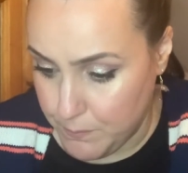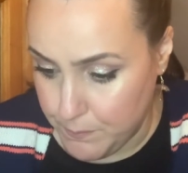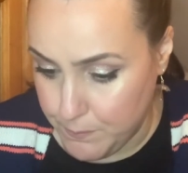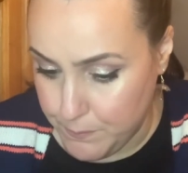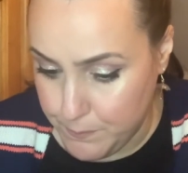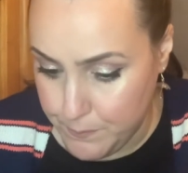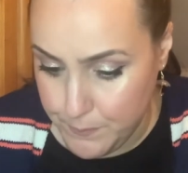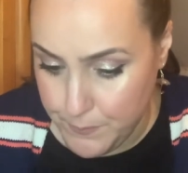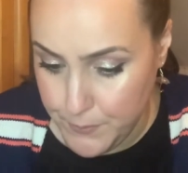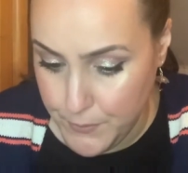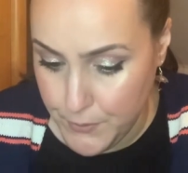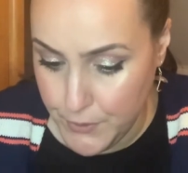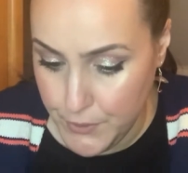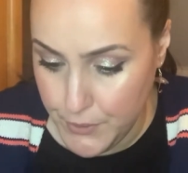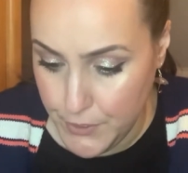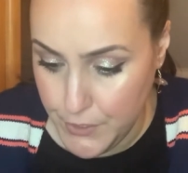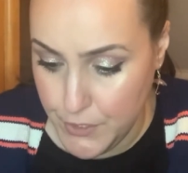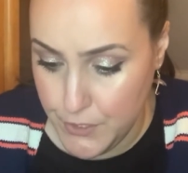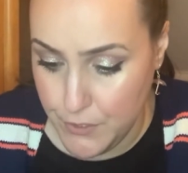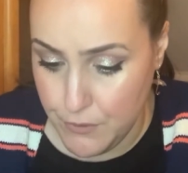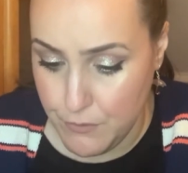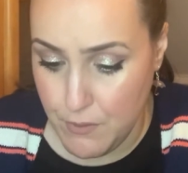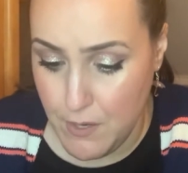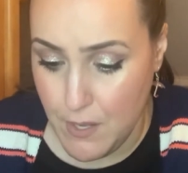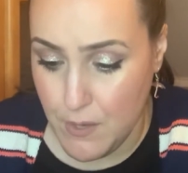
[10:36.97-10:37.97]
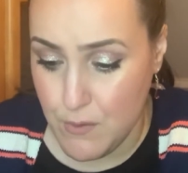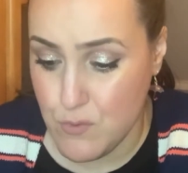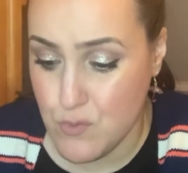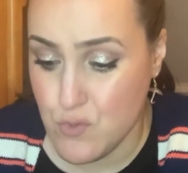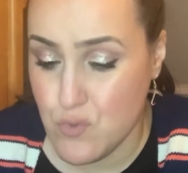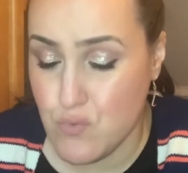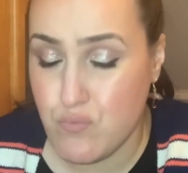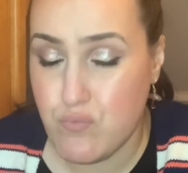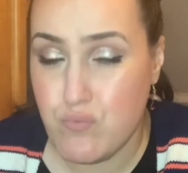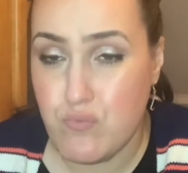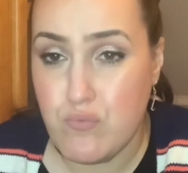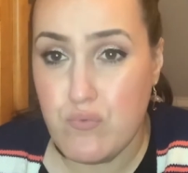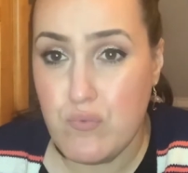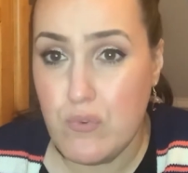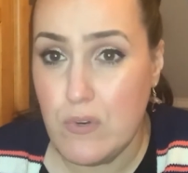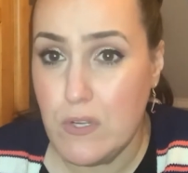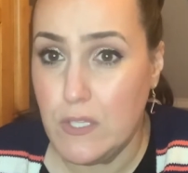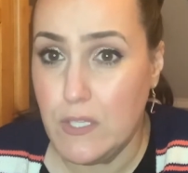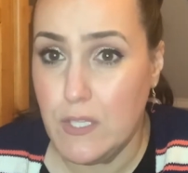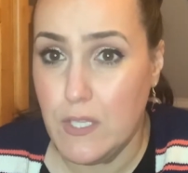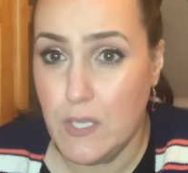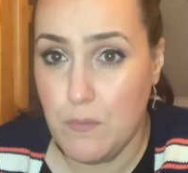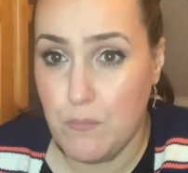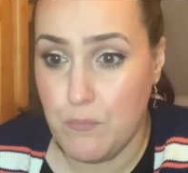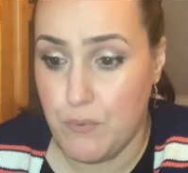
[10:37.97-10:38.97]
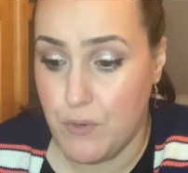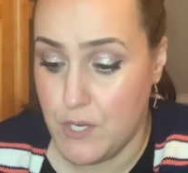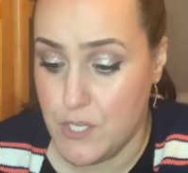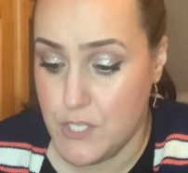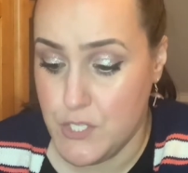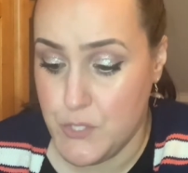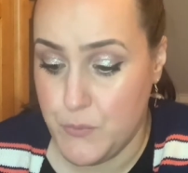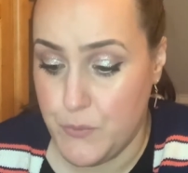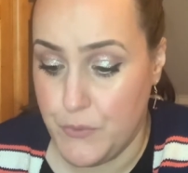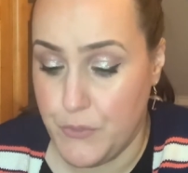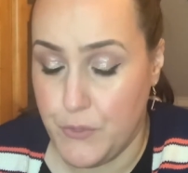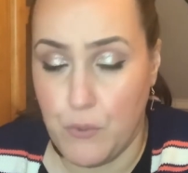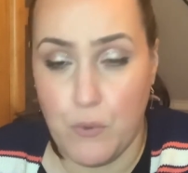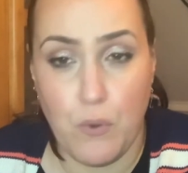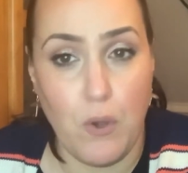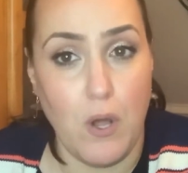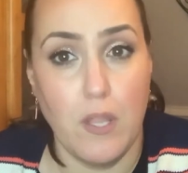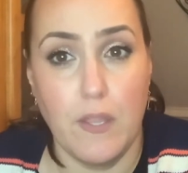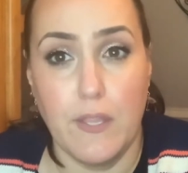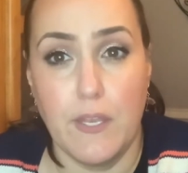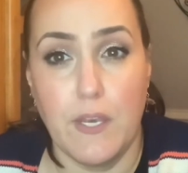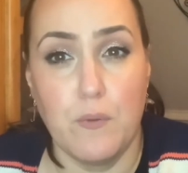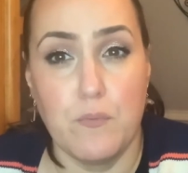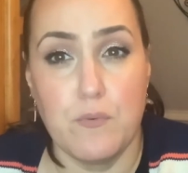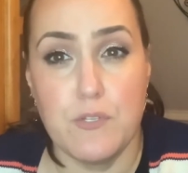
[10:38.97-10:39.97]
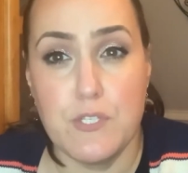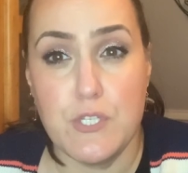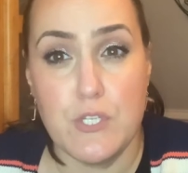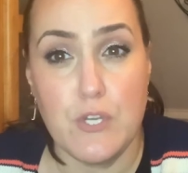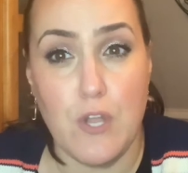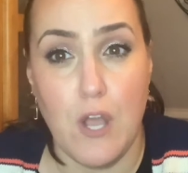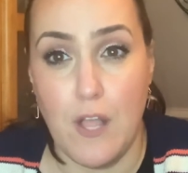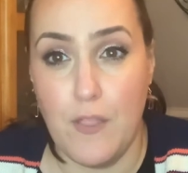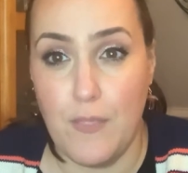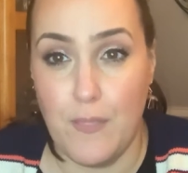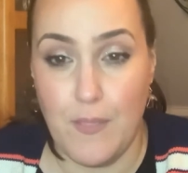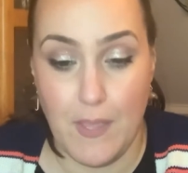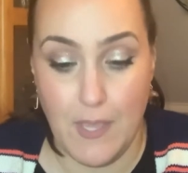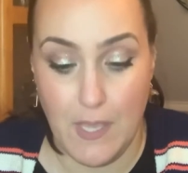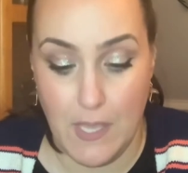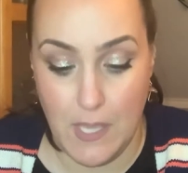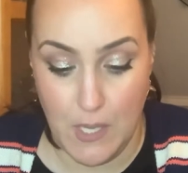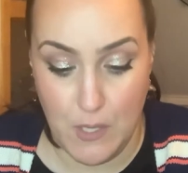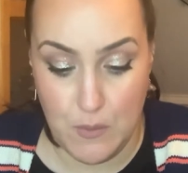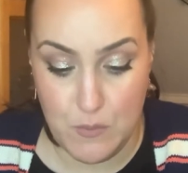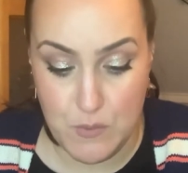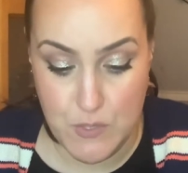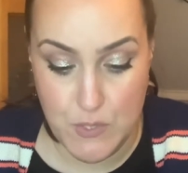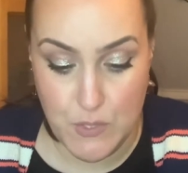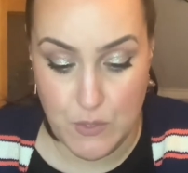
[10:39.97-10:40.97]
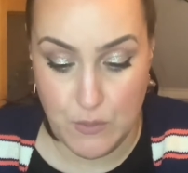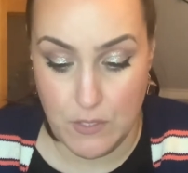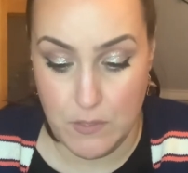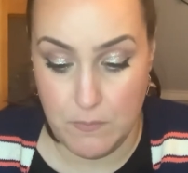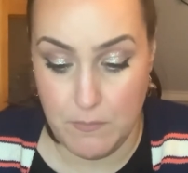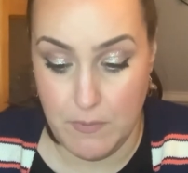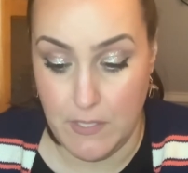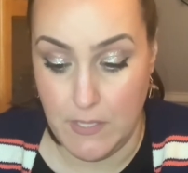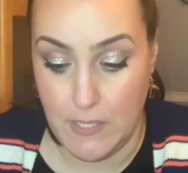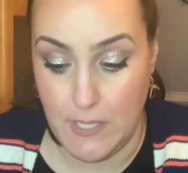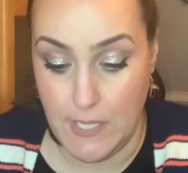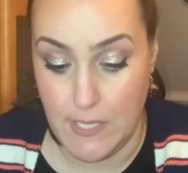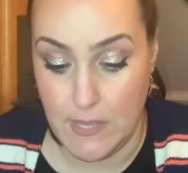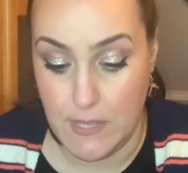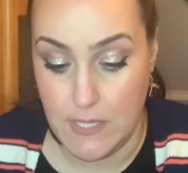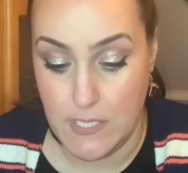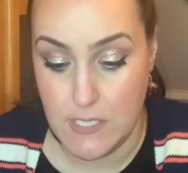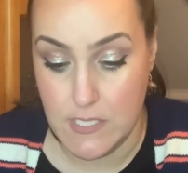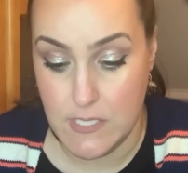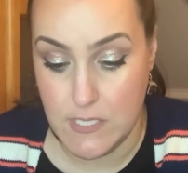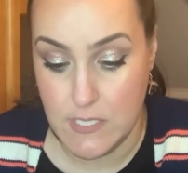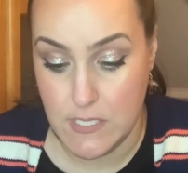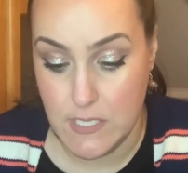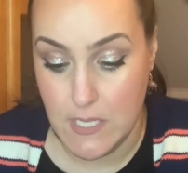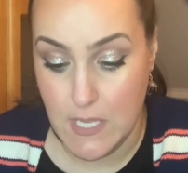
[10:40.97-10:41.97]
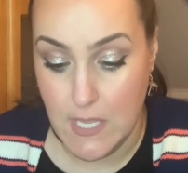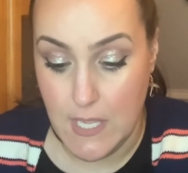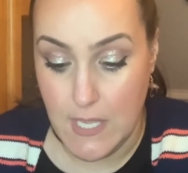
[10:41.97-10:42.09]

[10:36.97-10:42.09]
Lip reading: pretty cute. I was really impressed with the quality. Was not thinking it was going to be like this.